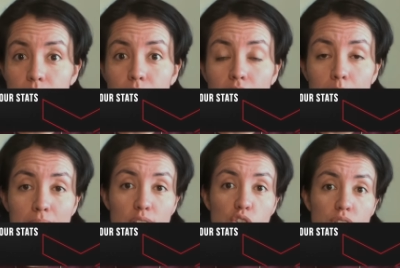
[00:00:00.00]
And I'm
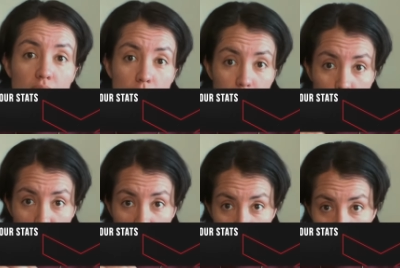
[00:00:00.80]
not just saying from
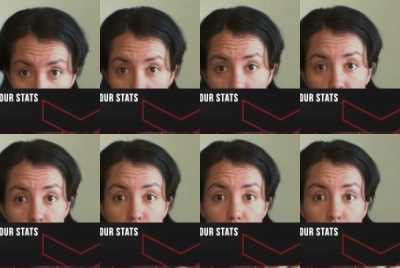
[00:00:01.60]
that day or
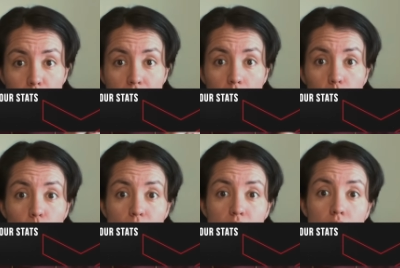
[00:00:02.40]
even from that
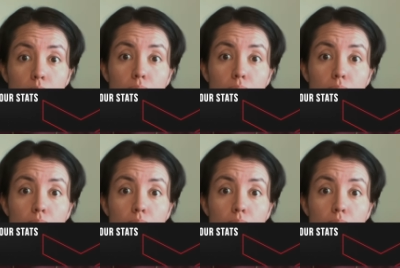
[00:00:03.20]
week,